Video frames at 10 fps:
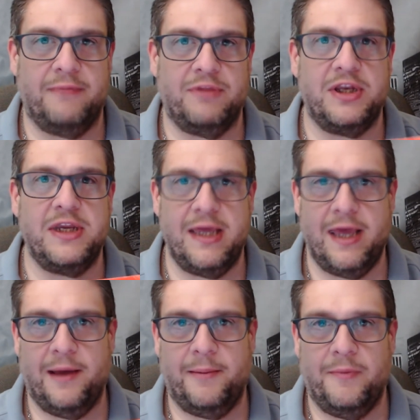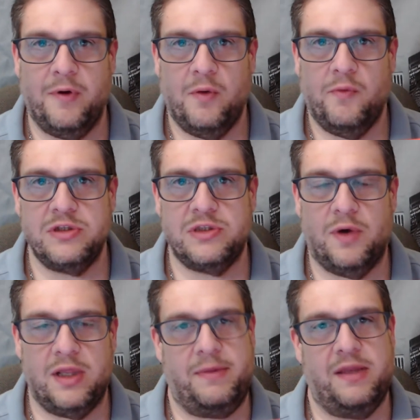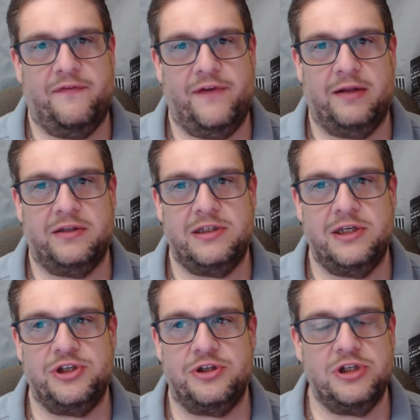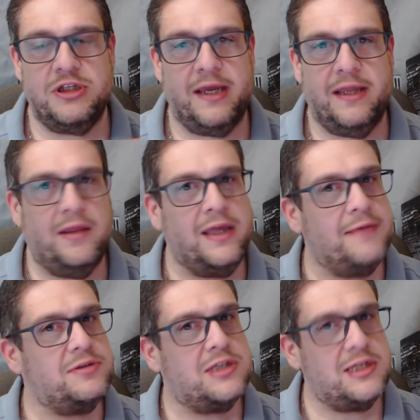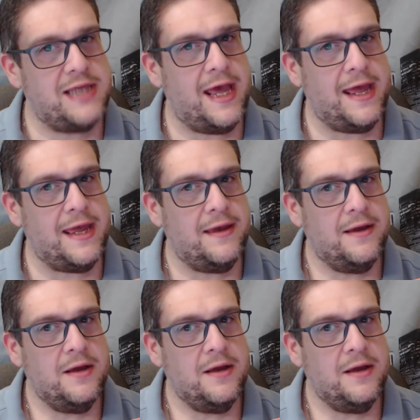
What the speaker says: The DM was the one that made the final decision, just like the games today,